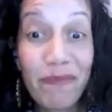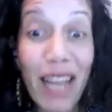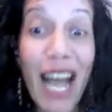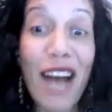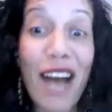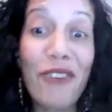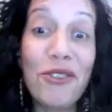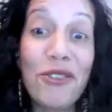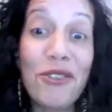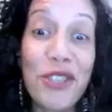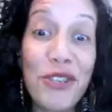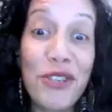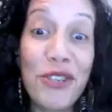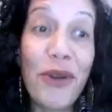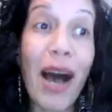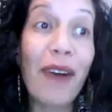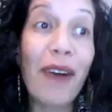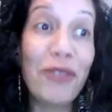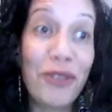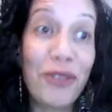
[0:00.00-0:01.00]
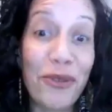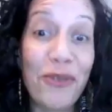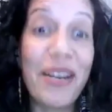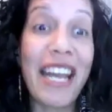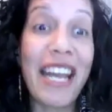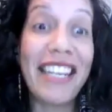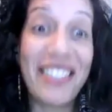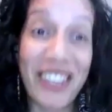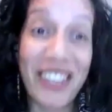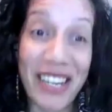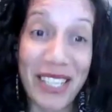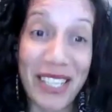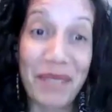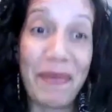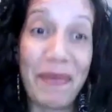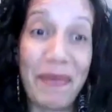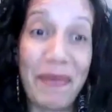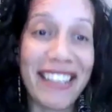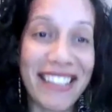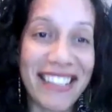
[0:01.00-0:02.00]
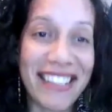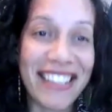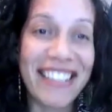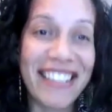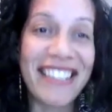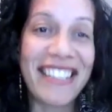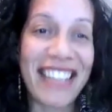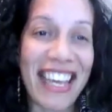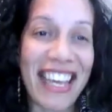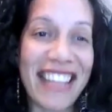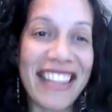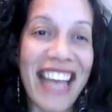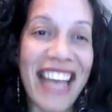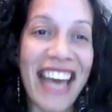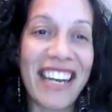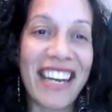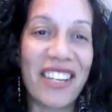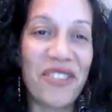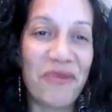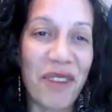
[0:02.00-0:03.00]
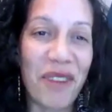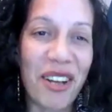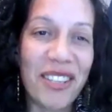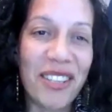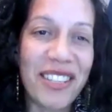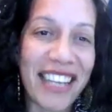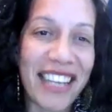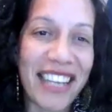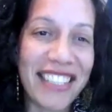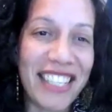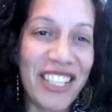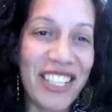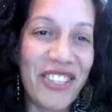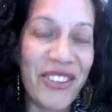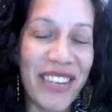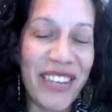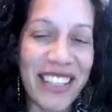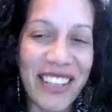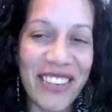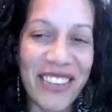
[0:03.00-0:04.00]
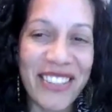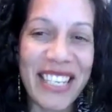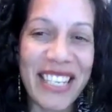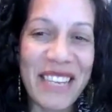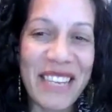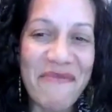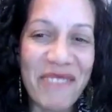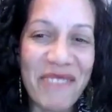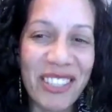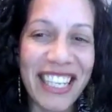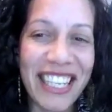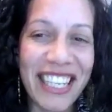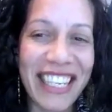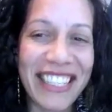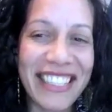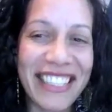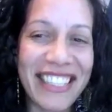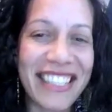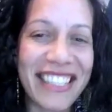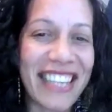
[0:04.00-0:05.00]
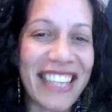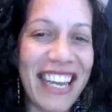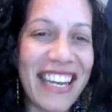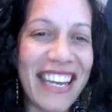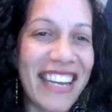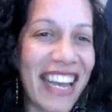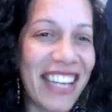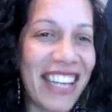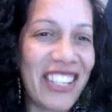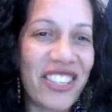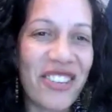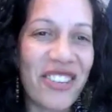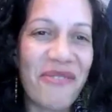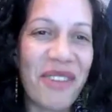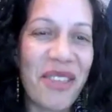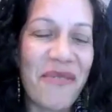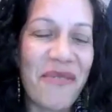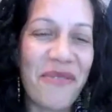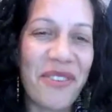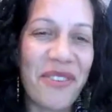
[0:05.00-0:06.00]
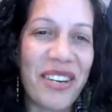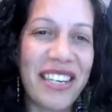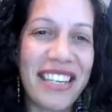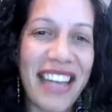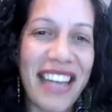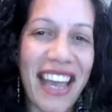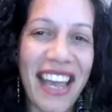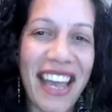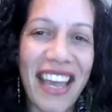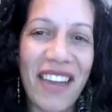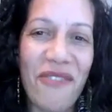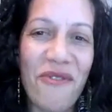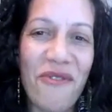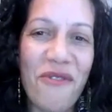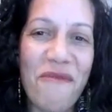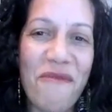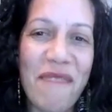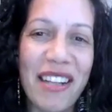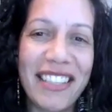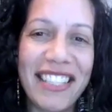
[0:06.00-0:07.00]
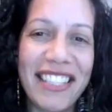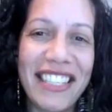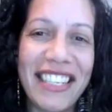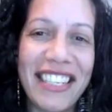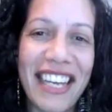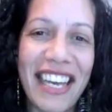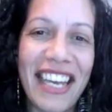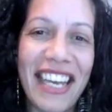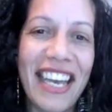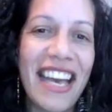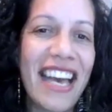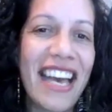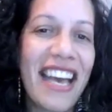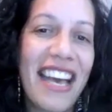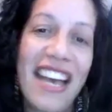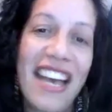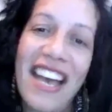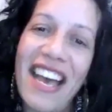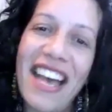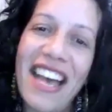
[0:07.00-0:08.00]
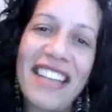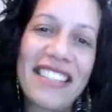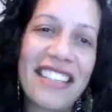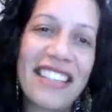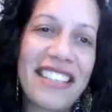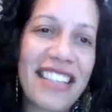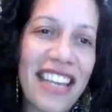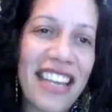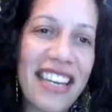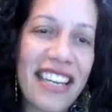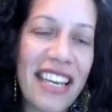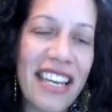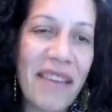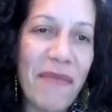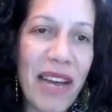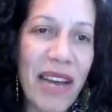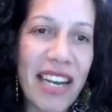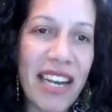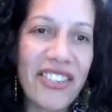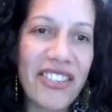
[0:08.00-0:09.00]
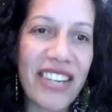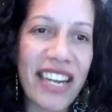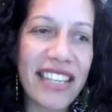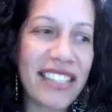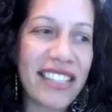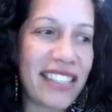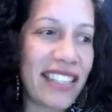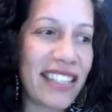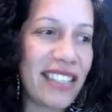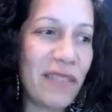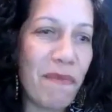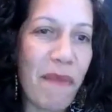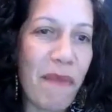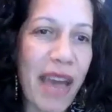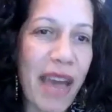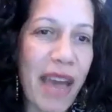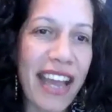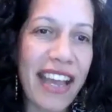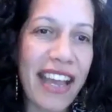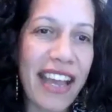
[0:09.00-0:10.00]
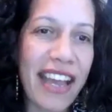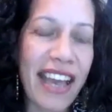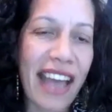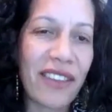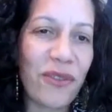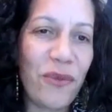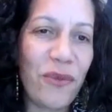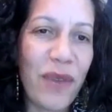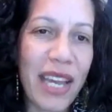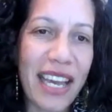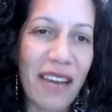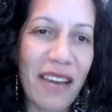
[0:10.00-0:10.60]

I also do outdoor nature experiences in that as well. So actually doing those team buildings in nature, whether for a day or multi-day. As I said, email address is meg at